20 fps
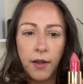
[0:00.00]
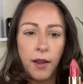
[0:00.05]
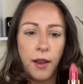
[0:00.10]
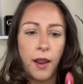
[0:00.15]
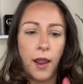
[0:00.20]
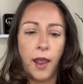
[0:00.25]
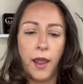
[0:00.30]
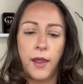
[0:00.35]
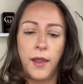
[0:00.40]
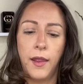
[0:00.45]

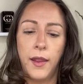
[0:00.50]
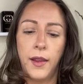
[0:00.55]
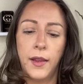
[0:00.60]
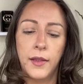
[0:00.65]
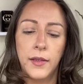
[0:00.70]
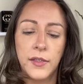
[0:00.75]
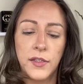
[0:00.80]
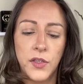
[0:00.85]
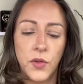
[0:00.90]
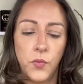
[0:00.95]

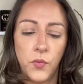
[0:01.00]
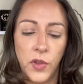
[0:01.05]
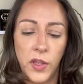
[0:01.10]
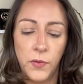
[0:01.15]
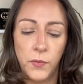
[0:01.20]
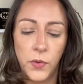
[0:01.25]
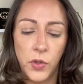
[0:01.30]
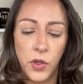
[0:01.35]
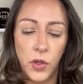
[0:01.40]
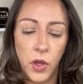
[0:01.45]
And we
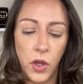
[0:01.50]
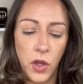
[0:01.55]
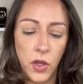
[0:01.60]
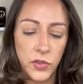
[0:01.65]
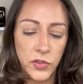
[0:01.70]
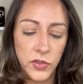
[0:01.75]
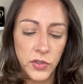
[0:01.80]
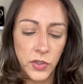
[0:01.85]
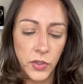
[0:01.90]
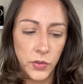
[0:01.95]
will
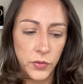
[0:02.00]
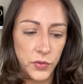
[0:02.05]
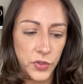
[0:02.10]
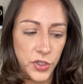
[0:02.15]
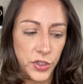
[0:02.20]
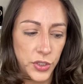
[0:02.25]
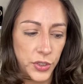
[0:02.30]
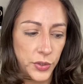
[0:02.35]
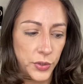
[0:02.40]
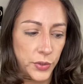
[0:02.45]
also
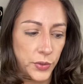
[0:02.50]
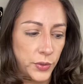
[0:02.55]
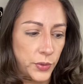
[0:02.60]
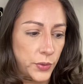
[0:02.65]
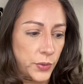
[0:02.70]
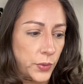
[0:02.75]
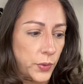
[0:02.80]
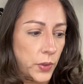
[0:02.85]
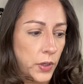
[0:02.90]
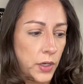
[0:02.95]

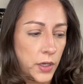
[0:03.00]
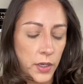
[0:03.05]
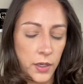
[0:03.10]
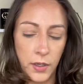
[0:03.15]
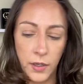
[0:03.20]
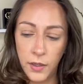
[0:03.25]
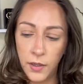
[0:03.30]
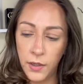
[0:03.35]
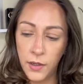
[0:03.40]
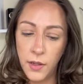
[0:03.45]
do,
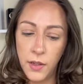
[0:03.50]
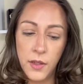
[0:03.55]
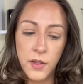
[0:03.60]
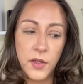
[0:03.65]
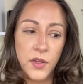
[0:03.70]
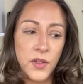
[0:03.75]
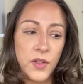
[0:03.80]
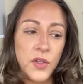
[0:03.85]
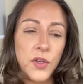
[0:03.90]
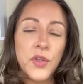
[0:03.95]

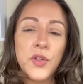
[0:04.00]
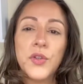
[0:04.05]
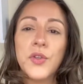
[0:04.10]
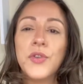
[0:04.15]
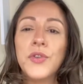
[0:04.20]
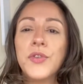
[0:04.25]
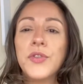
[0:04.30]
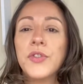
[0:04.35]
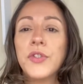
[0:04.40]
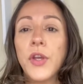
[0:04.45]

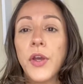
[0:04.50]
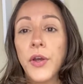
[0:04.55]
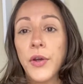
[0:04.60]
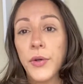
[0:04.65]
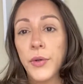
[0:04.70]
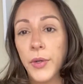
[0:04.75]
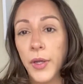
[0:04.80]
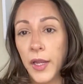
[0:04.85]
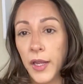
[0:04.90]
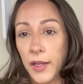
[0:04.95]
so
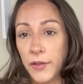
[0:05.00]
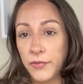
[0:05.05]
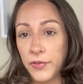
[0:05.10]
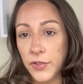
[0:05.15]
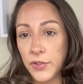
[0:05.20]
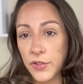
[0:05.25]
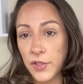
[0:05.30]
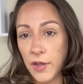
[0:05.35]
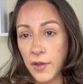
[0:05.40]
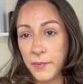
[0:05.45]
if you
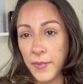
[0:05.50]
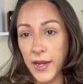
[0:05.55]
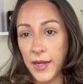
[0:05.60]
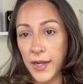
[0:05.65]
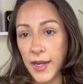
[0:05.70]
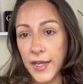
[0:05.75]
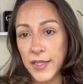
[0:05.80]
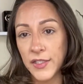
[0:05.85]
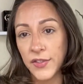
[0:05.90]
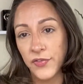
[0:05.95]
saw my
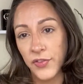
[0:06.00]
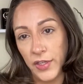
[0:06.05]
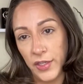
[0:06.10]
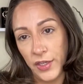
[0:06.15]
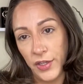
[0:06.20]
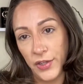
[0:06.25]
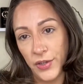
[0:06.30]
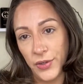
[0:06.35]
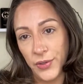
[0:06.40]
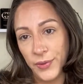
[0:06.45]
last
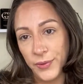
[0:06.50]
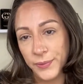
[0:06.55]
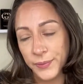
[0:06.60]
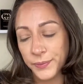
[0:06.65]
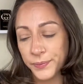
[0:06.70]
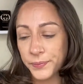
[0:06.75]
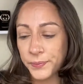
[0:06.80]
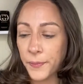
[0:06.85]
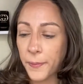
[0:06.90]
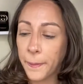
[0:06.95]
video,
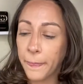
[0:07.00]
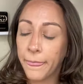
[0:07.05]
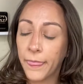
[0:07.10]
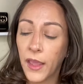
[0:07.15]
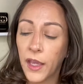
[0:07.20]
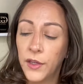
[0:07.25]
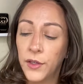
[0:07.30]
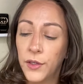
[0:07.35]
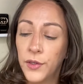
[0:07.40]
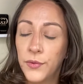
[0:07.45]

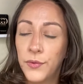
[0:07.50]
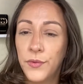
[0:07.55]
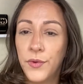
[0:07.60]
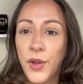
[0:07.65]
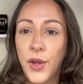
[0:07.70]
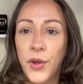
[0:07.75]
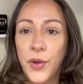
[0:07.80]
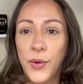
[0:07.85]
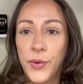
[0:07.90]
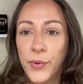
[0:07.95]
you
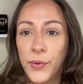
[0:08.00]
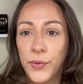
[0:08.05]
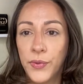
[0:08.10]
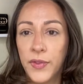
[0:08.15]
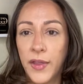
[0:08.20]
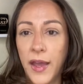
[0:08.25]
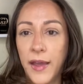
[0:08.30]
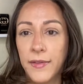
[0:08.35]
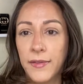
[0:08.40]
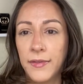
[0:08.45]
know
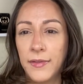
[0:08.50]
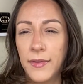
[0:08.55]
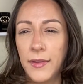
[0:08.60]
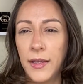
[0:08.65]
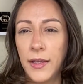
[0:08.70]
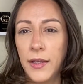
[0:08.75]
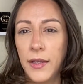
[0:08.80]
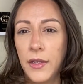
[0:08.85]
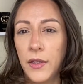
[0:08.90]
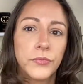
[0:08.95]
that
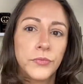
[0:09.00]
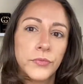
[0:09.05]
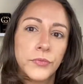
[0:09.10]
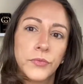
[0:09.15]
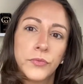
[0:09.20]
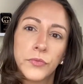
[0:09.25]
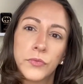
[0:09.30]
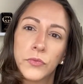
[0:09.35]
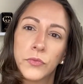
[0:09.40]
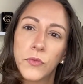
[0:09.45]
I
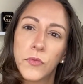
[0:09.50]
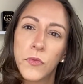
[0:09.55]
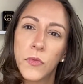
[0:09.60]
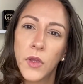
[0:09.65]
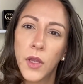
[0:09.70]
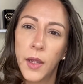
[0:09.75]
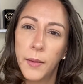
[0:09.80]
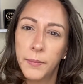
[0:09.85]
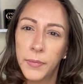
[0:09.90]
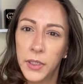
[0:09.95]

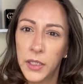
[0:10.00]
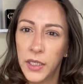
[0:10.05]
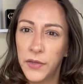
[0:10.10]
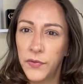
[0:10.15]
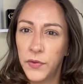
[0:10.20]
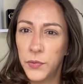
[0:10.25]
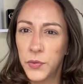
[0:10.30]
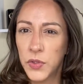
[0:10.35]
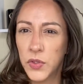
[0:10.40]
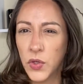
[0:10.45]
believe it
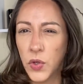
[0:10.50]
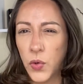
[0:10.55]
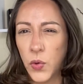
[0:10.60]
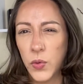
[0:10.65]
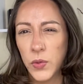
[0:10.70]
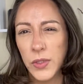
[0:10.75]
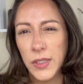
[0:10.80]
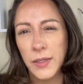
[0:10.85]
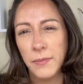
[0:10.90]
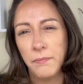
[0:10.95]
was
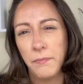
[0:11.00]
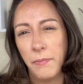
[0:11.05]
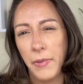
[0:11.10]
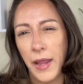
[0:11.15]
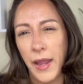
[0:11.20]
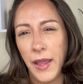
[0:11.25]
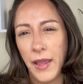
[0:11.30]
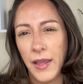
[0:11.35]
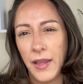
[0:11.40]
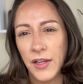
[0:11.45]
Golden
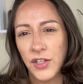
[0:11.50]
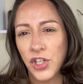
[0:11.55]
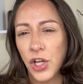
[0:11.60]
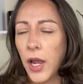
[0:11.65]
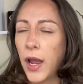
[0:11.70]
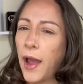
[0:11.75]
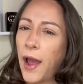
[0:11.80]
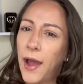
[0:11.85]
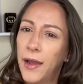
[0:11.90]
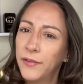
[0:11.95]
Beige,
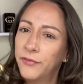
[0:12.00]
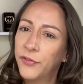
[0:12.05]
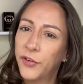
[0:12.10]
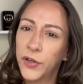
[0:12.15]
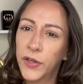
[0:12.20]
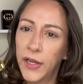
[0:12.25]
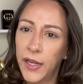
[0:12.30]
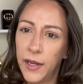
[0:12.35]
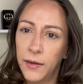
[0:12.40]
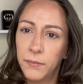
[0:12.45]
I
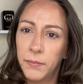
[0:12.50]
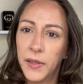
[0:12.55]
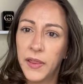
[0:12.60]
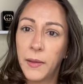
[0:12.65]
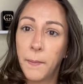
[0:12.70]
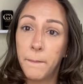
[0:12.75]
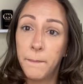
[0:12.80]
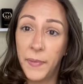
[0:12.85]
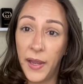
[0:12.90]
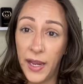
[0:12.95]
forget, but the
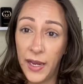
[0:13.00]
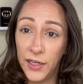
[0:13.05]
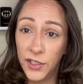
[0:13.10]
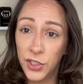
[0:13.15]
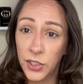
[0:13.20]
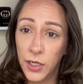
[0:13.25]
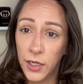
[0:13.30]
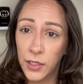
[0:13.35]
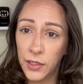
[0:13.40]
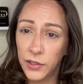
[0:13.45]
beige
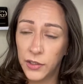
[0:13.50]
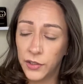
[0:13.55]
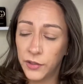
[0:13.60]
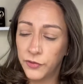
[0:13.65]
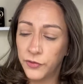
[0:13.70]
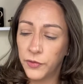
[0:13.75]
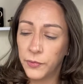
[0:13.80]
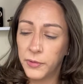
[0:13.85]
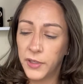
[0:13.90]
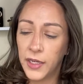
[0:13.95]
color
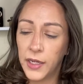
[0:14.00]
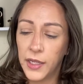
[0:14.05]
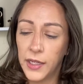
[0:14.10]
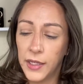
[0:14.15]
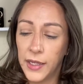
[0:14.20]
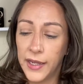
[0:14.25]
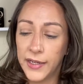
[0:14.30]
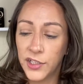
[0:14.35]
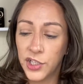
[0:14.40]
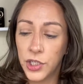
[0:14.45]
from the
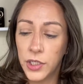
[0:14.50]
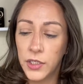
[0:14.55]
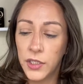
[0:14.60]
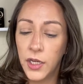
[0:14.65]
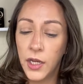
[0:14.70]
collection,